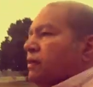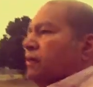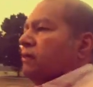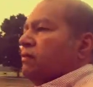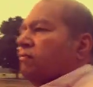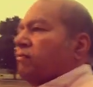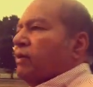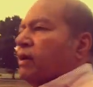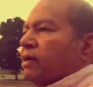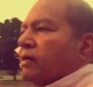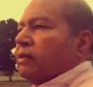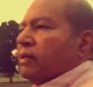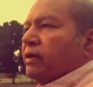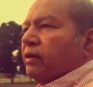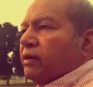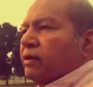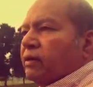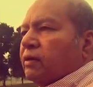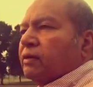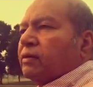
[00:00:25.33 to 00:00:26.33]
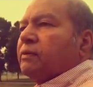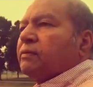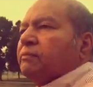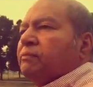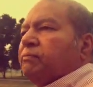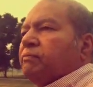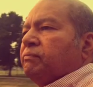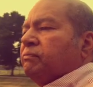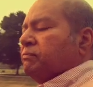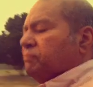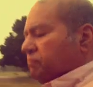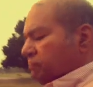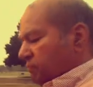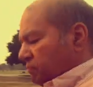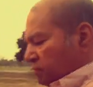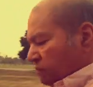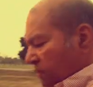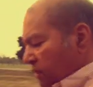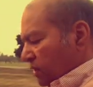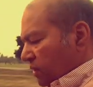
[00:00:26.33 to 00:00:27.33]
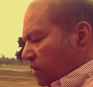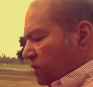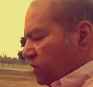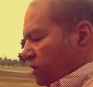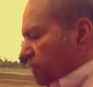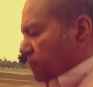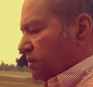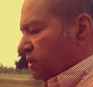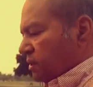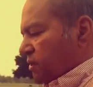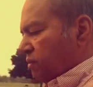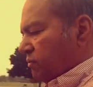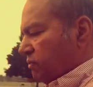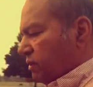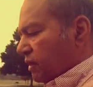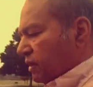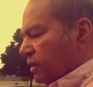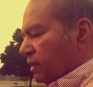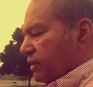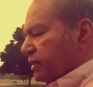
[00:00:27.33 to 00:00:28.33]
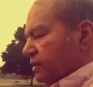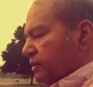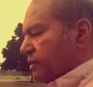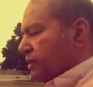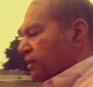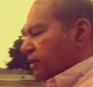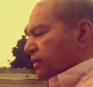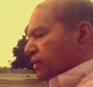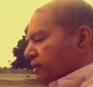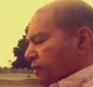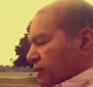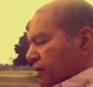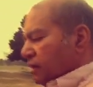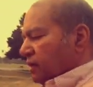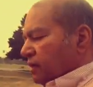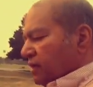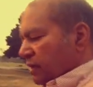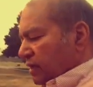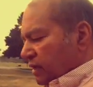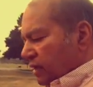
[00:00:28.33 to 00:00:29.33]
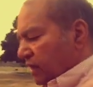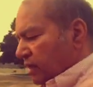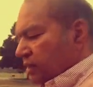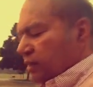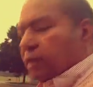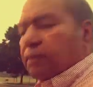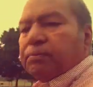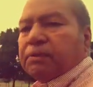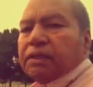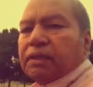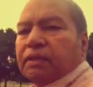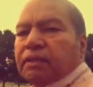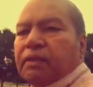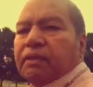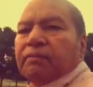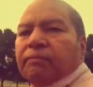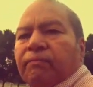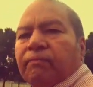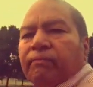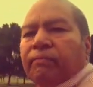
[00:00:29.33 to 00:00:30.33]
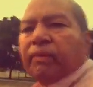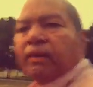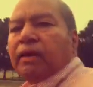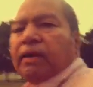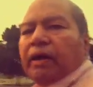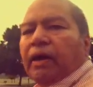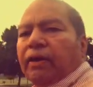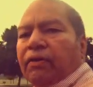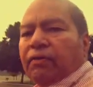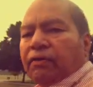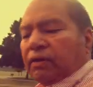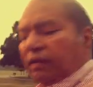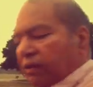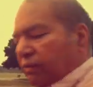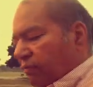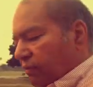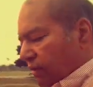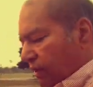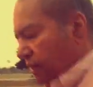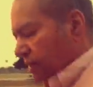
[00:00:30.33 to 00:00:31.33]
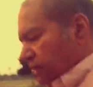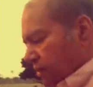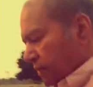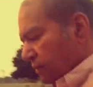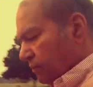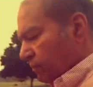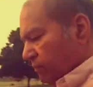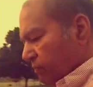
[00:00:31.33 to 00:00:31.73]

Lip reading: In fact, there are descriptions of the illness in Egyptian hieroglyphics